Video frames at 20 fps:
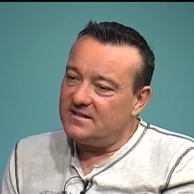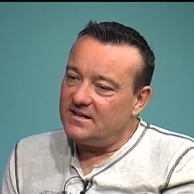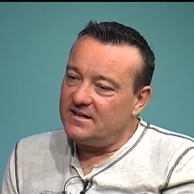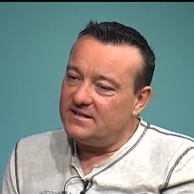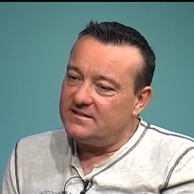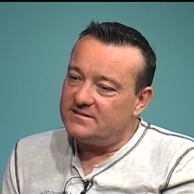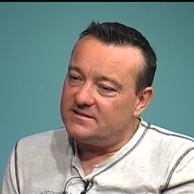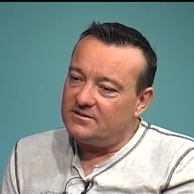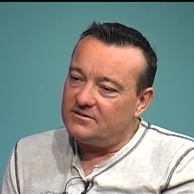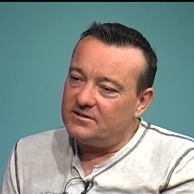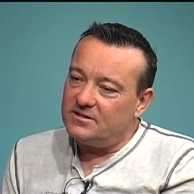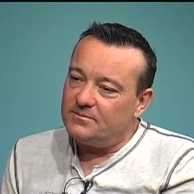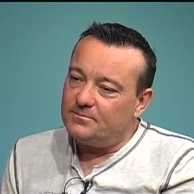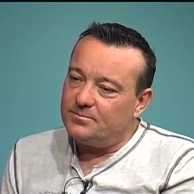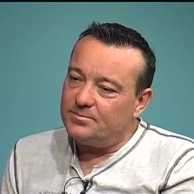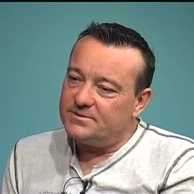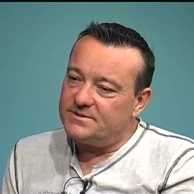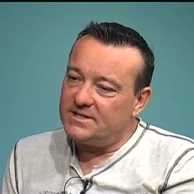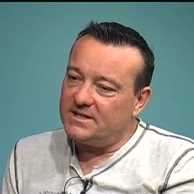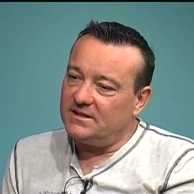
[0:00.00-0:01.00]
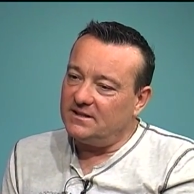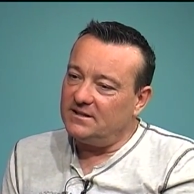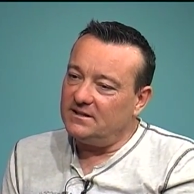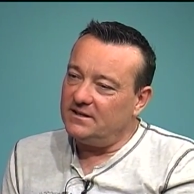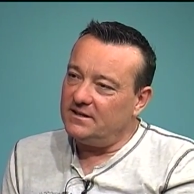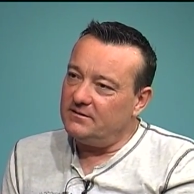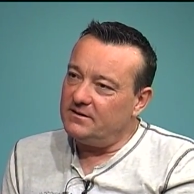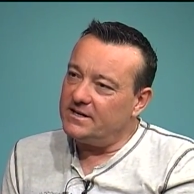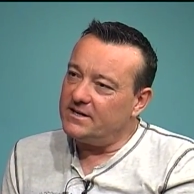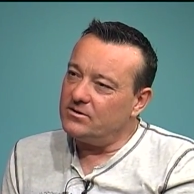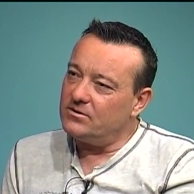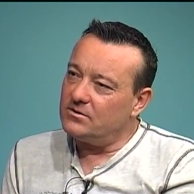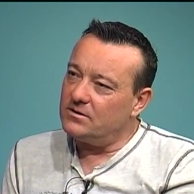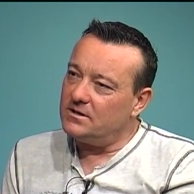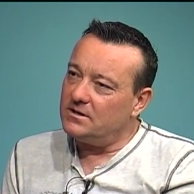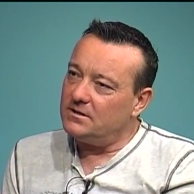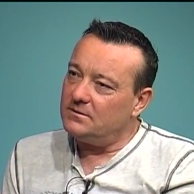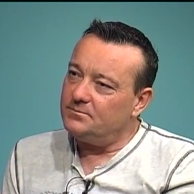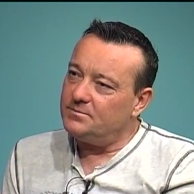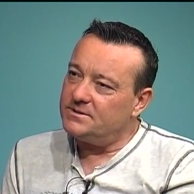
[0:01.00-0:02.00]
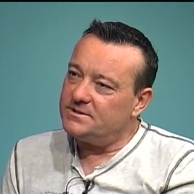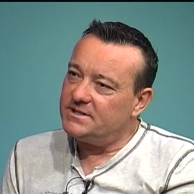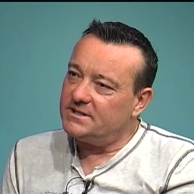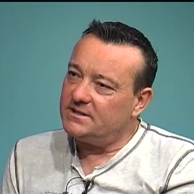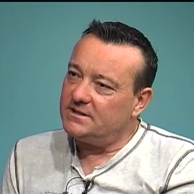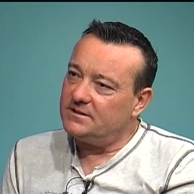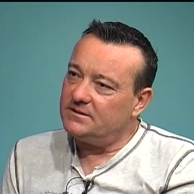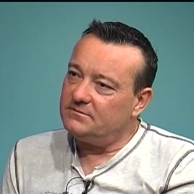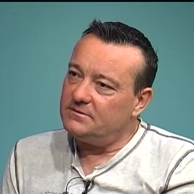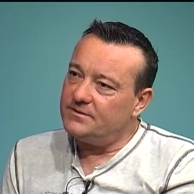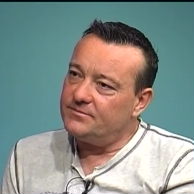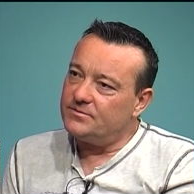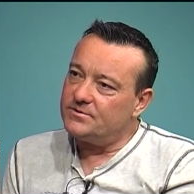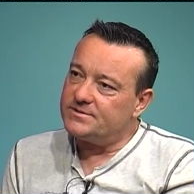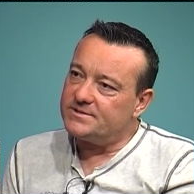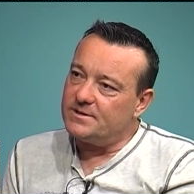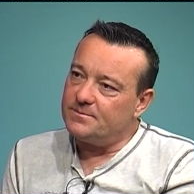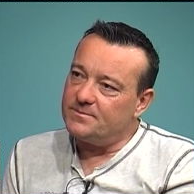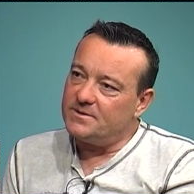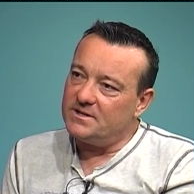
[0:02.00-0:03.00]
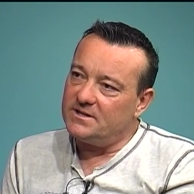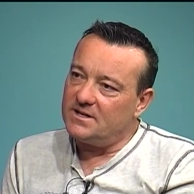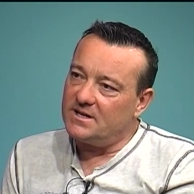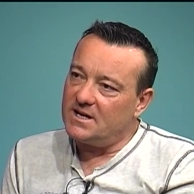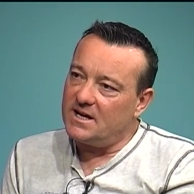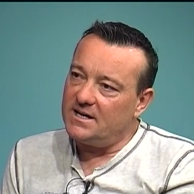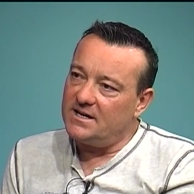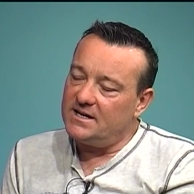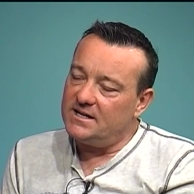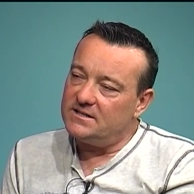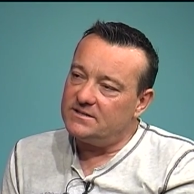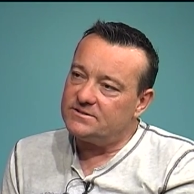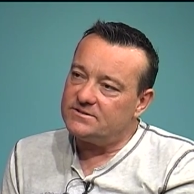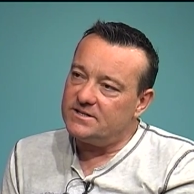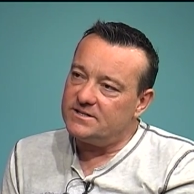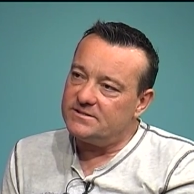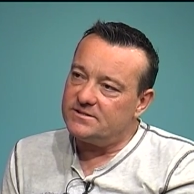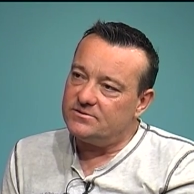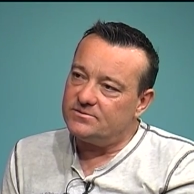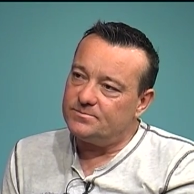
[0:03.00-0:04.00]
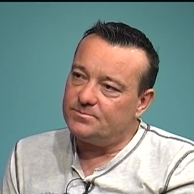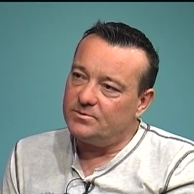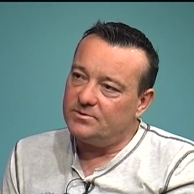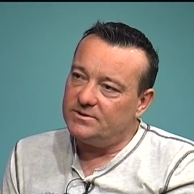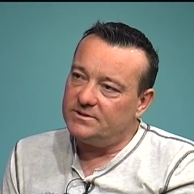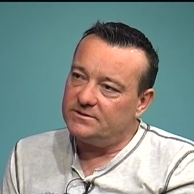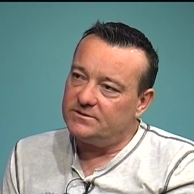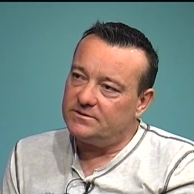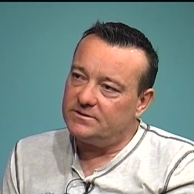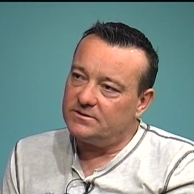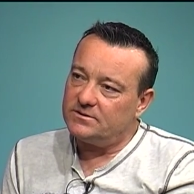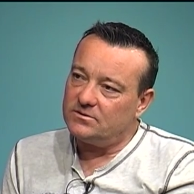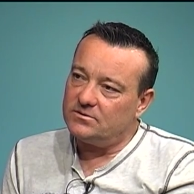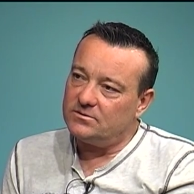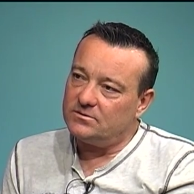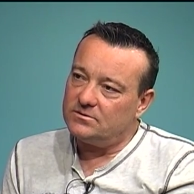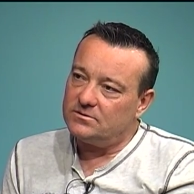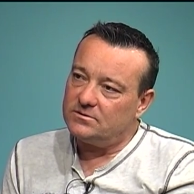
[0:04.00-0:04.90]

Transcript: is there a particular lyric or a particular riff or something that kind of illustrates those points? Well,